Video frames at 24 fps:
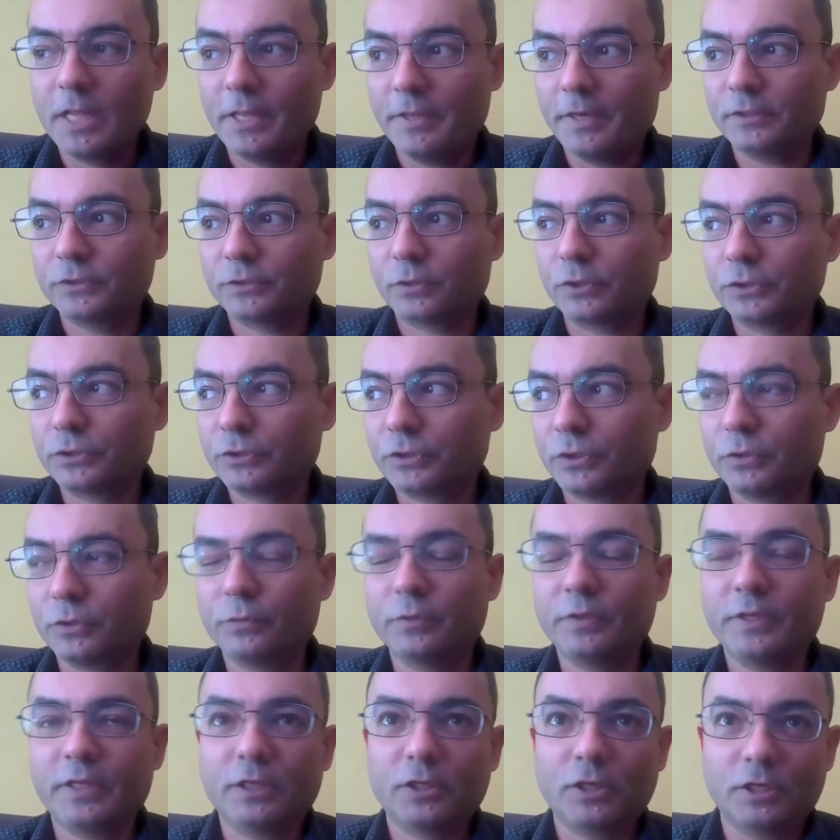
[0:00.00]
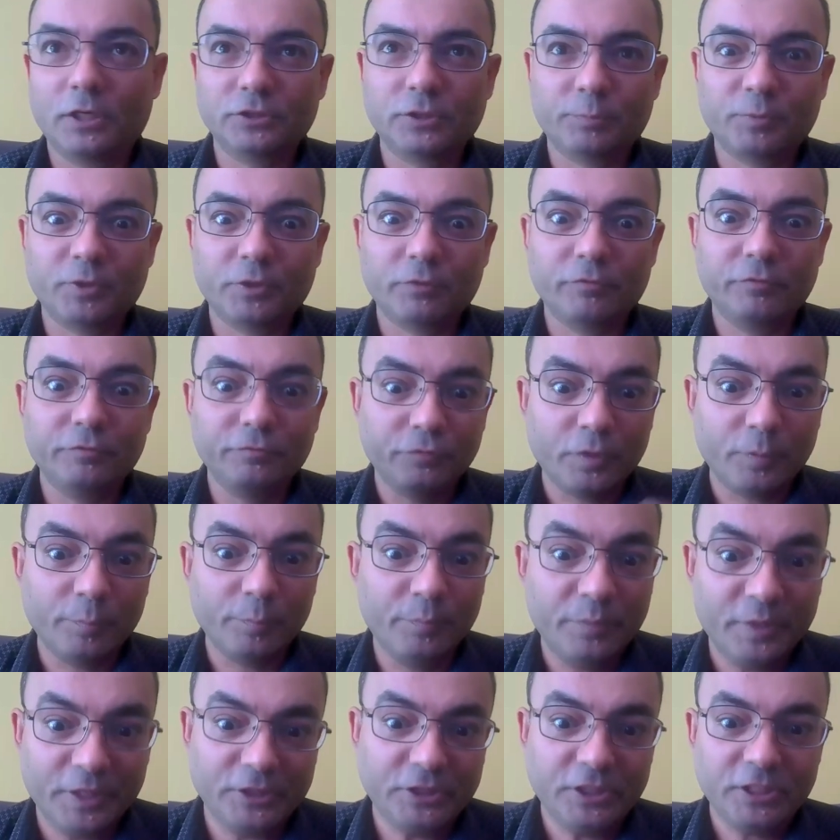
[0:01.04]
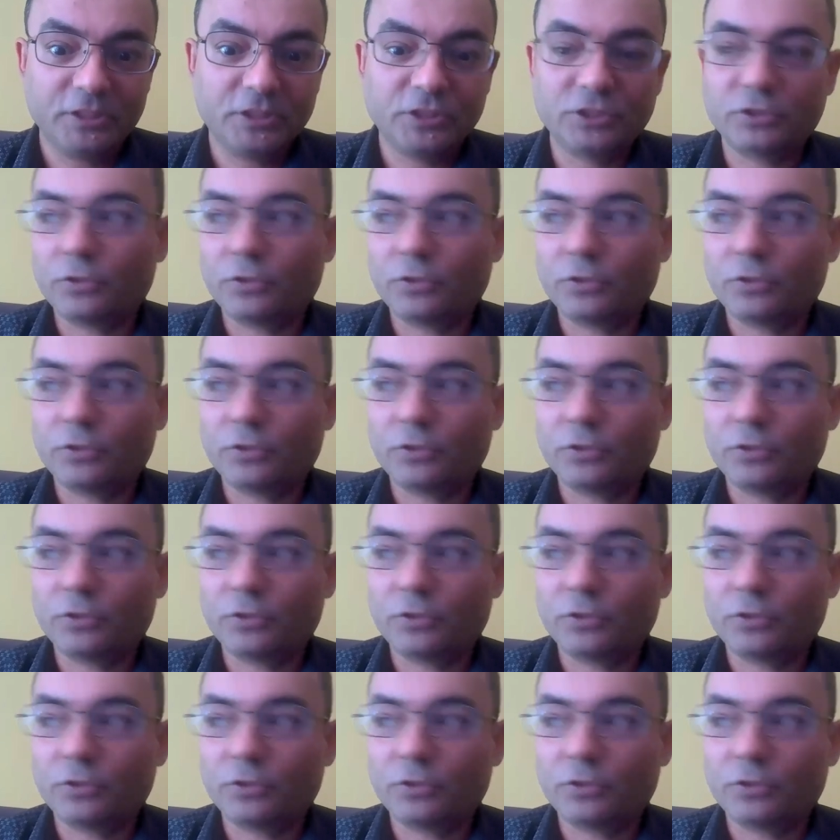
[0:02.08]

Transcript: There's also the concept of bridges.